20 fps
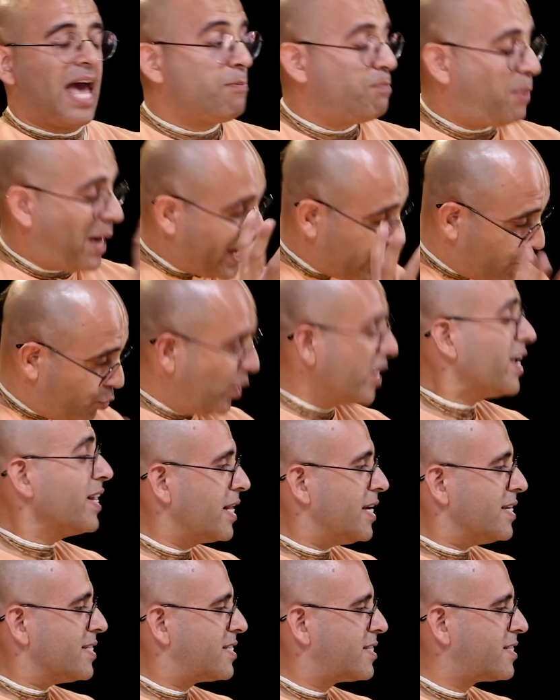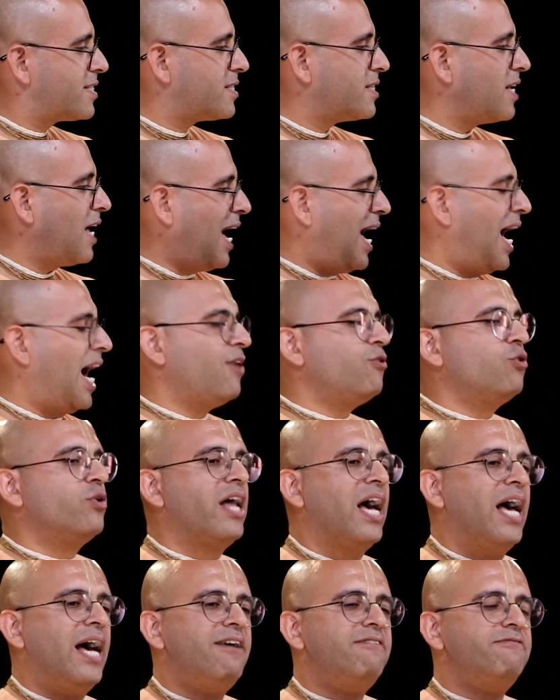And by doing this, I
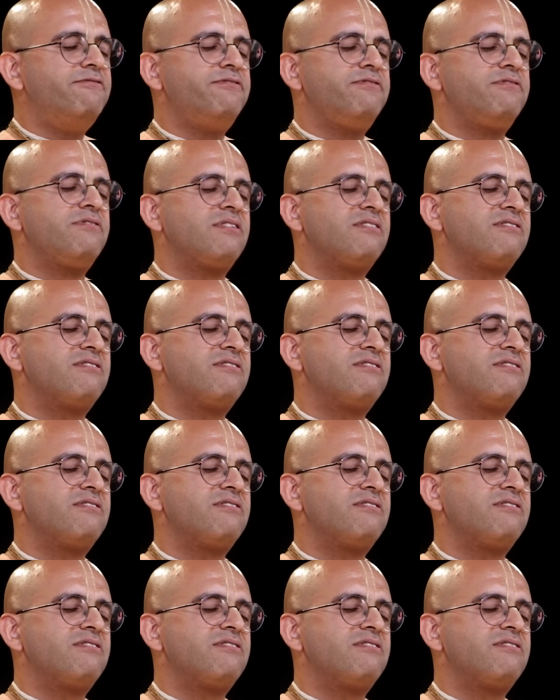would have